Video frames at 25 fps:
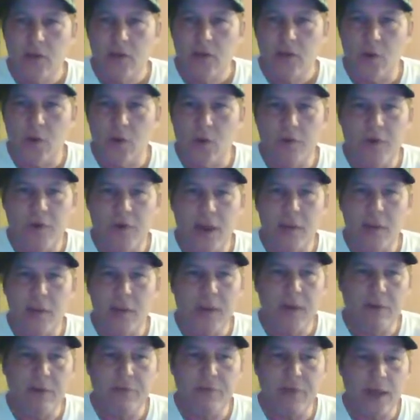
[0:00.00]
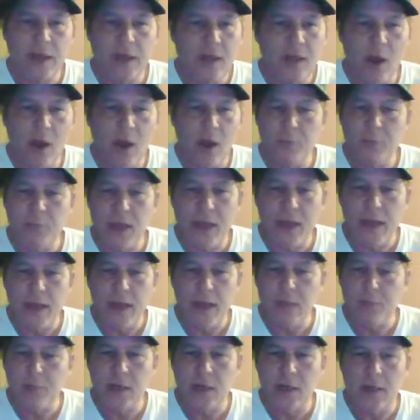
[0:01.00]
So if I could be of any help to
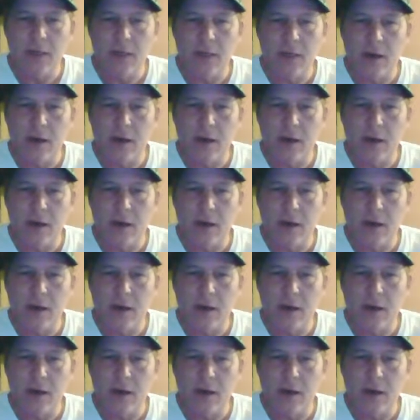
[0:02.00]
anybody,